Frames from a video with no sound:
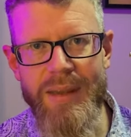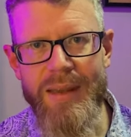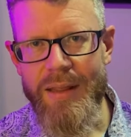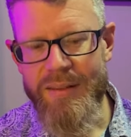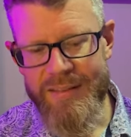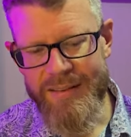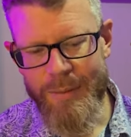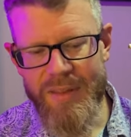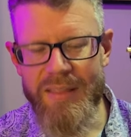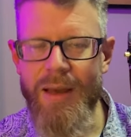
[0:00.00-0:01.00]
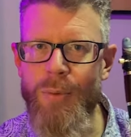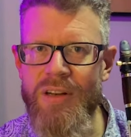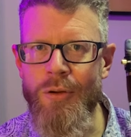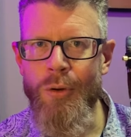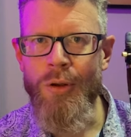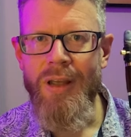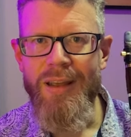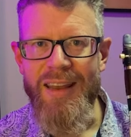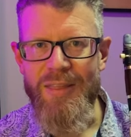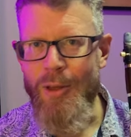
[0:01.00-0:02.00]
Now, this is something that we do
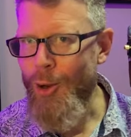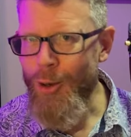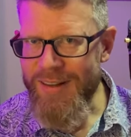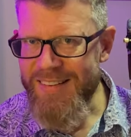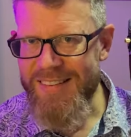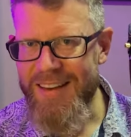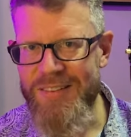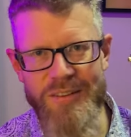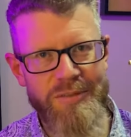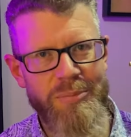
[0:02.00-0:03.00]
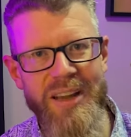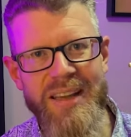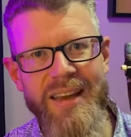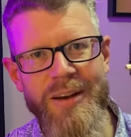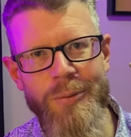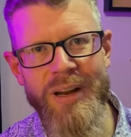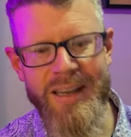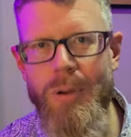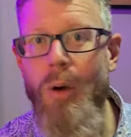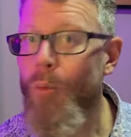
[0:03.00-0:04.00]
in the early stages of breaking in a
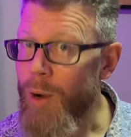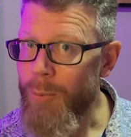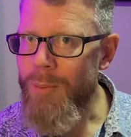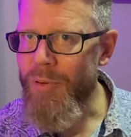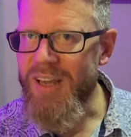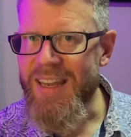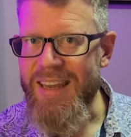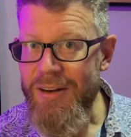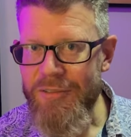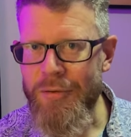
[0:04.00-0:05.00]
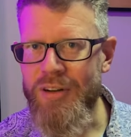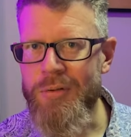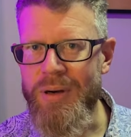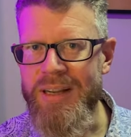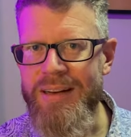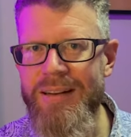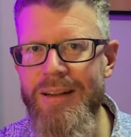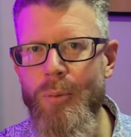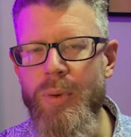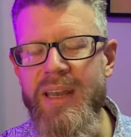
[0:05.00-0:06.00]
reed. When we're breaking in a fresh reed,
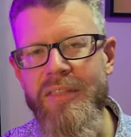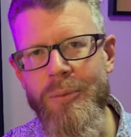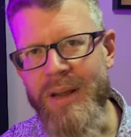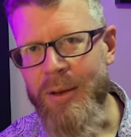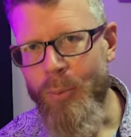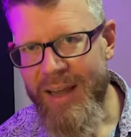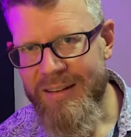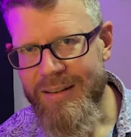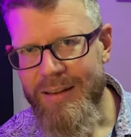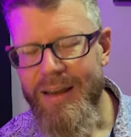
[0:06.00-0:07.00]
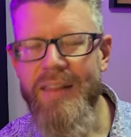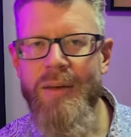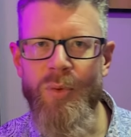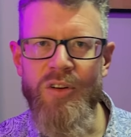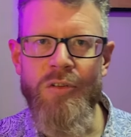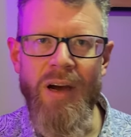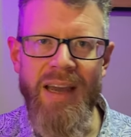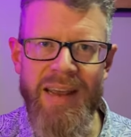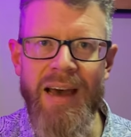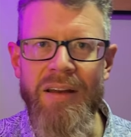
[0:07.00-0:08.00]
we get the reed wet, and then we dry
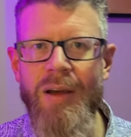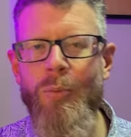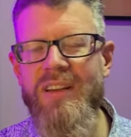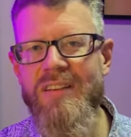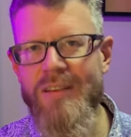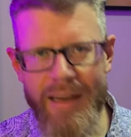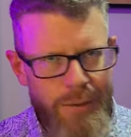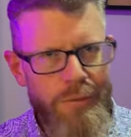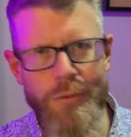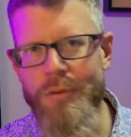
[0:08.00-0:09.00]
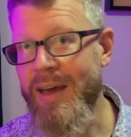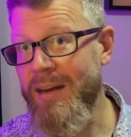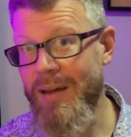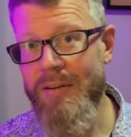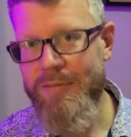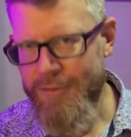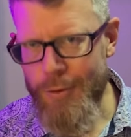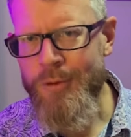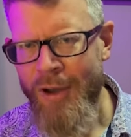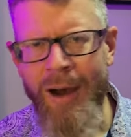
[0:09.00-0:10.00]
it out, and we cycle through that a
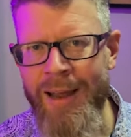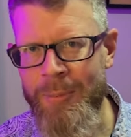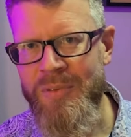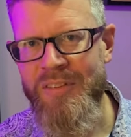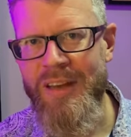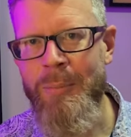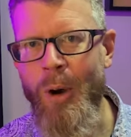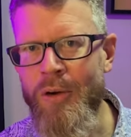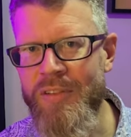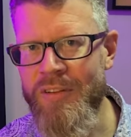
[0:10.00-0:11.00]
few times over the